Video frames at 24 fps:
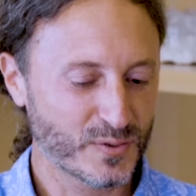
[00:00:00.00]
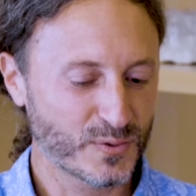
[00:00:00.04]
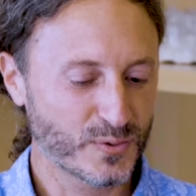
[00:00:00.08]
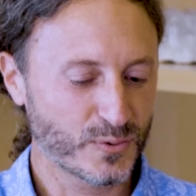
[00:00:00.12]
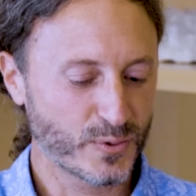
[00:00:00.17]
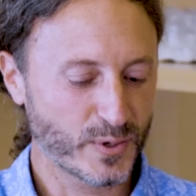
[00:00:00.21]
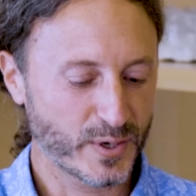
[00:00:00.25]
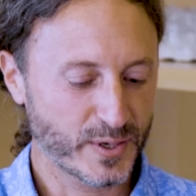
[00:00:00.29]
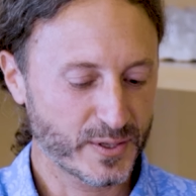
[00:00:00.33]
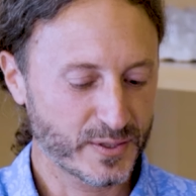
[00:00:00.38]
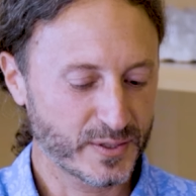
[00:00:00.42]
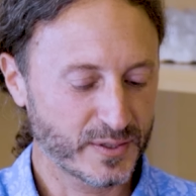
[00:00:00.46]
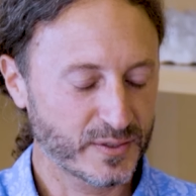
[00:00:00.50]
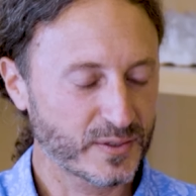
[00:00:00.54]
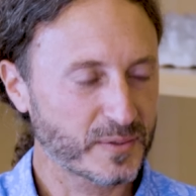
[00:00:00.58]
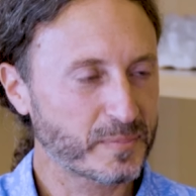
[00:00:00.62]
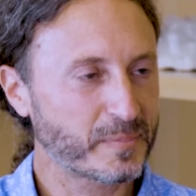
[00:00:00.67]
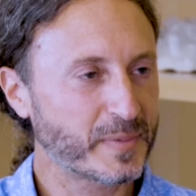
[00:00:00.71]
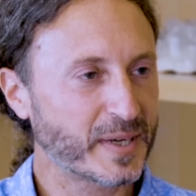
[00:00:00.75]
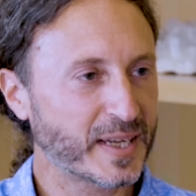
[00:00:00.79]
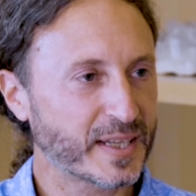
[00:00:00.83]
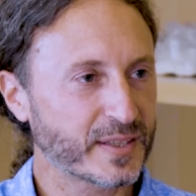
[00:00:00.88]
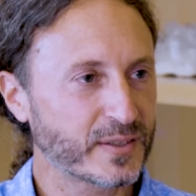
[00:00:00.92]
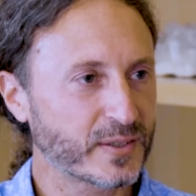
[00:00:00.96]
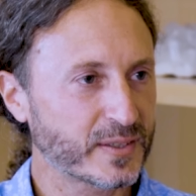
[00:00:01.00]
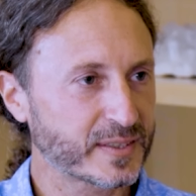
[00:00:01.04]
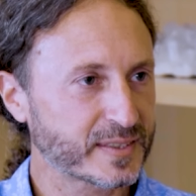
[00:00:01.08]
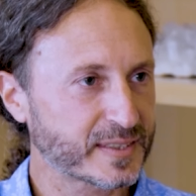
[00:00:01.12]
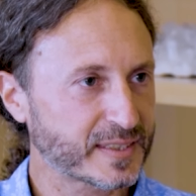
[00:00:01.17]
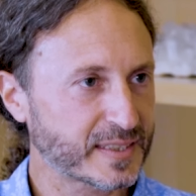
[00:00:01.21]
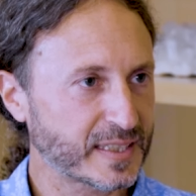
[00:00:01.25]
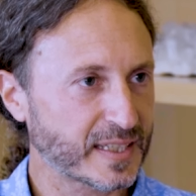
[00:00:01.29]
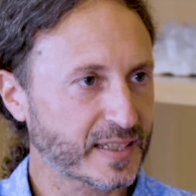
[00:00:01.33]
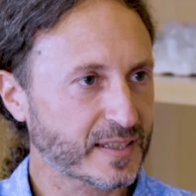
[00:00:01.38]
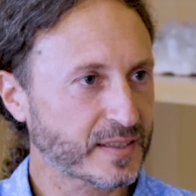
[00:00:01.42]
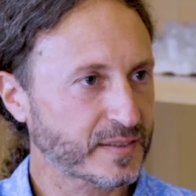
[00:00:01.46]
you run, the bladder
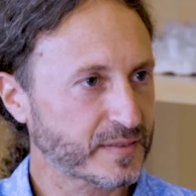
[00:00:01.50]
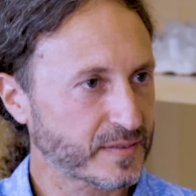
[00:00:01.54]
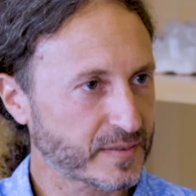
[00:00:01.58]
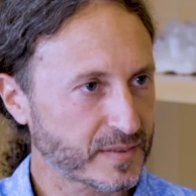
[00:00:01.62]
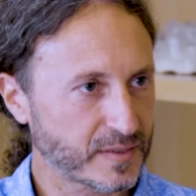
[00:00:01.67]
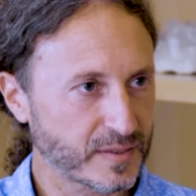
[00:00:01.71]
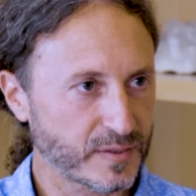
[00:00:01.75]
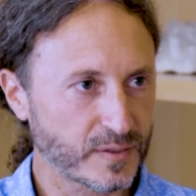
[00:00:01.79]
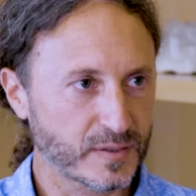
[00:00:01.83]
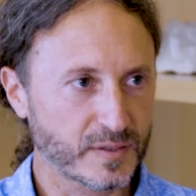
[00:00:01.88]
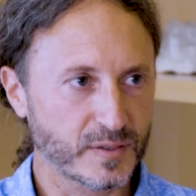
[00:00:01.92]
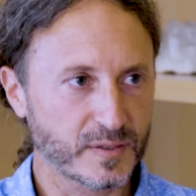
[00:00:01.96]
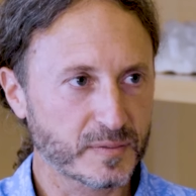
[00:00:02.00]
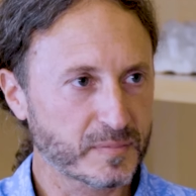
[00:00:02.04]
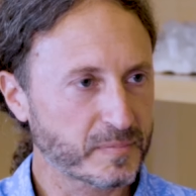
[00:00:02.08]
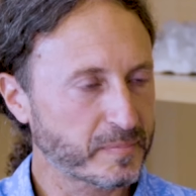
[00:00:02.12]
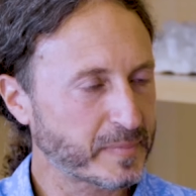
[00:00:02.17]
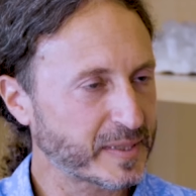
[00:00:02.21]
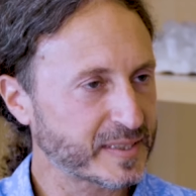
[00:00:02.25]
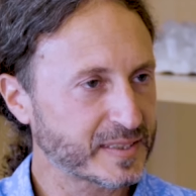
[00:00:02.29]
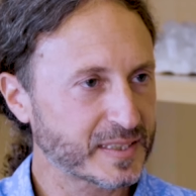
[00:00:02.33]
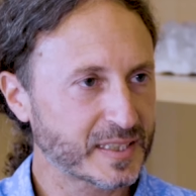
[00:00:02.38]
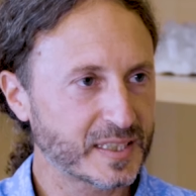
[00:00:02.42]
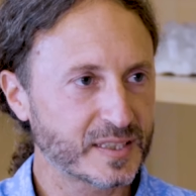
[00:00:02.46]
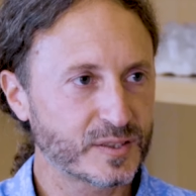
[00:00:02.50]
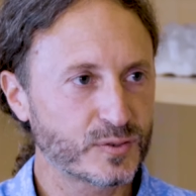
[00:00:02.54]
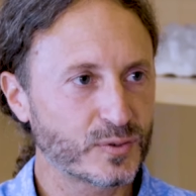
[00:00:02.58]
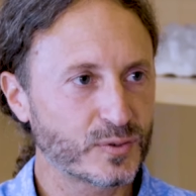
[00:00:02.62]
is like basically